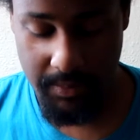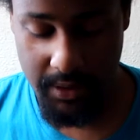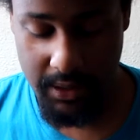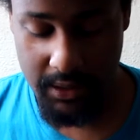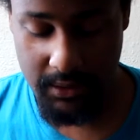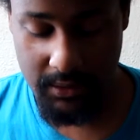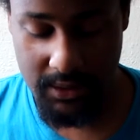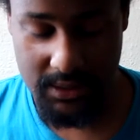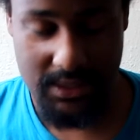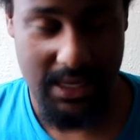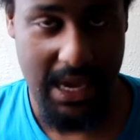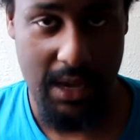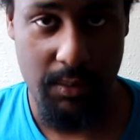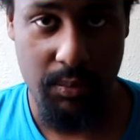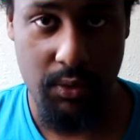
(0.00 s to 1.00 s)
but it's
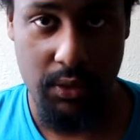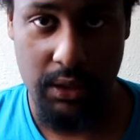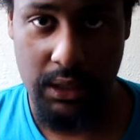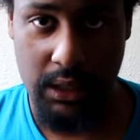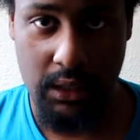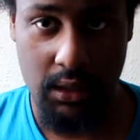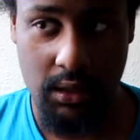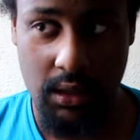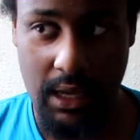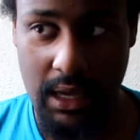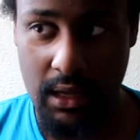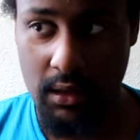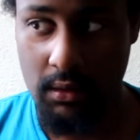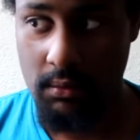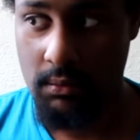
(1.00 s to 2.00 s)
skateboarding
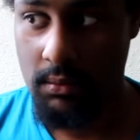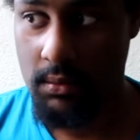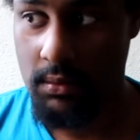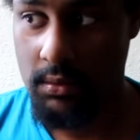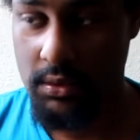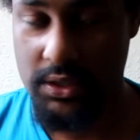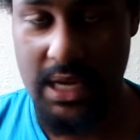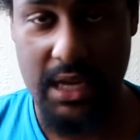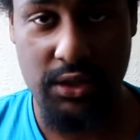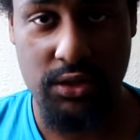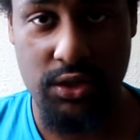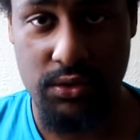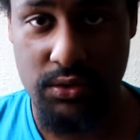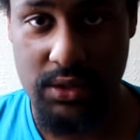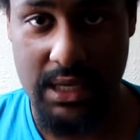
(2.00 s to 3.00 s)
and your skate
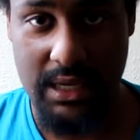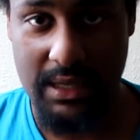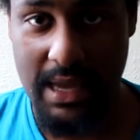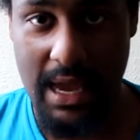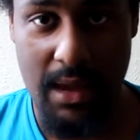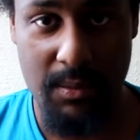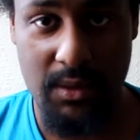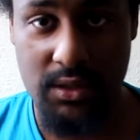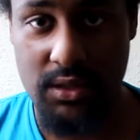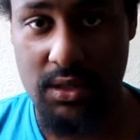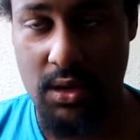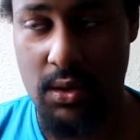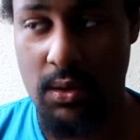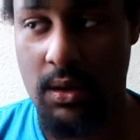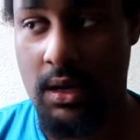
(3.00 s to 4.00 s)
shoes get damaged,
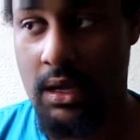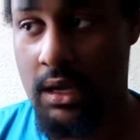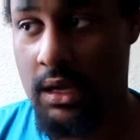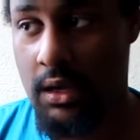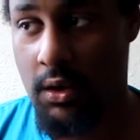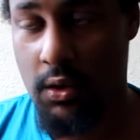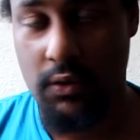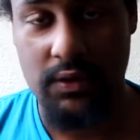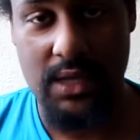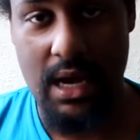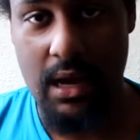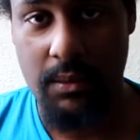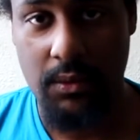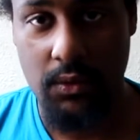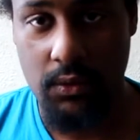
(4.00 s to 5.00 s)
so over
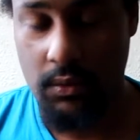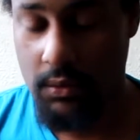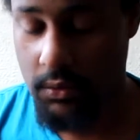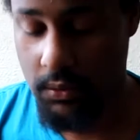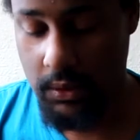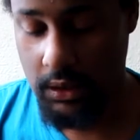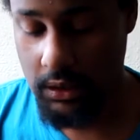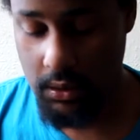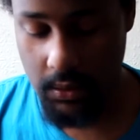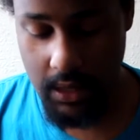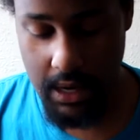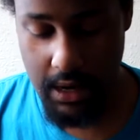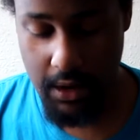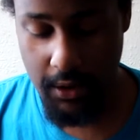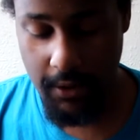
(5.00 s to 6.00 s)
time you really don't
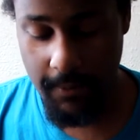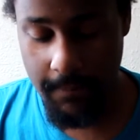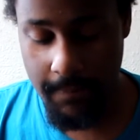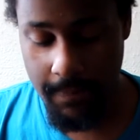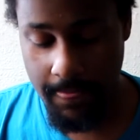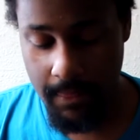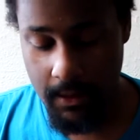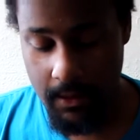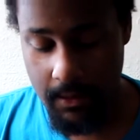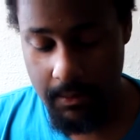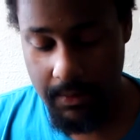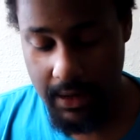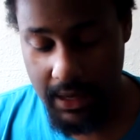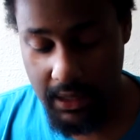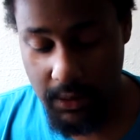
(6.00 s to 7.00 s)
care.
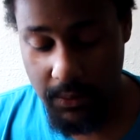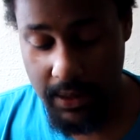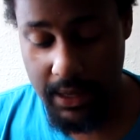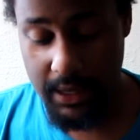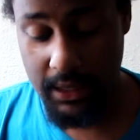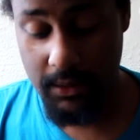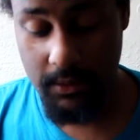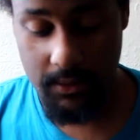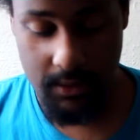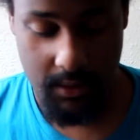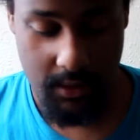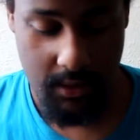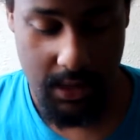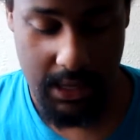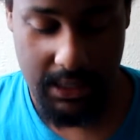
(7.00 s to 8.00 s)
But anyway,
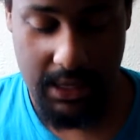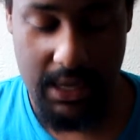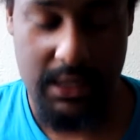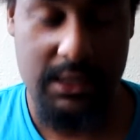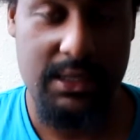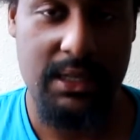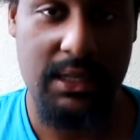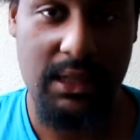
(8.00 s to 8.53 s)
I cut it to the